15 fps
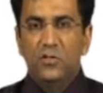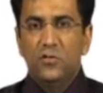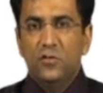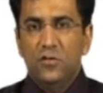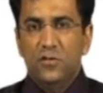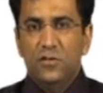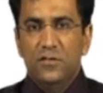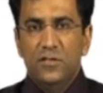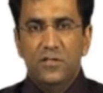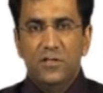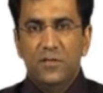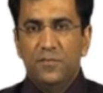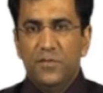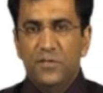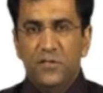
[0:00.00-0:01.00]
So this
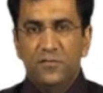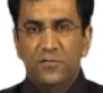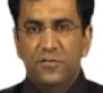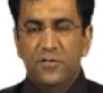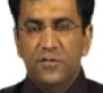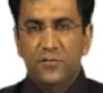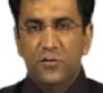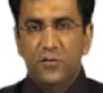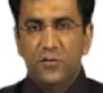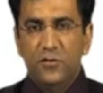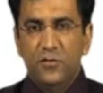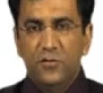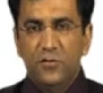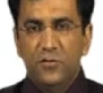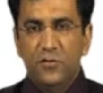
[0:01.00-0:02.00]
is a brief review
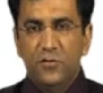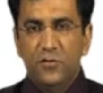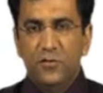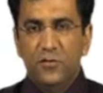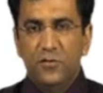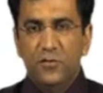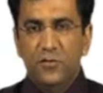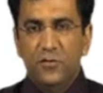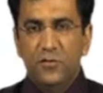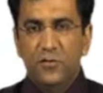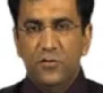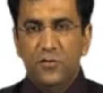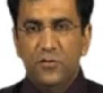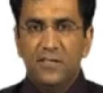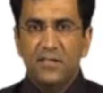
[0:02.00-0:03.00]
what we discussed
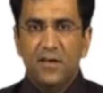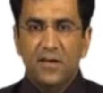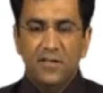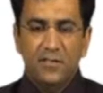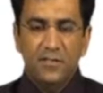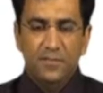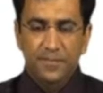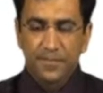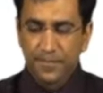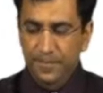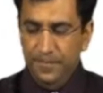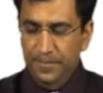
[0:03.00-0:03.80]
in the last class.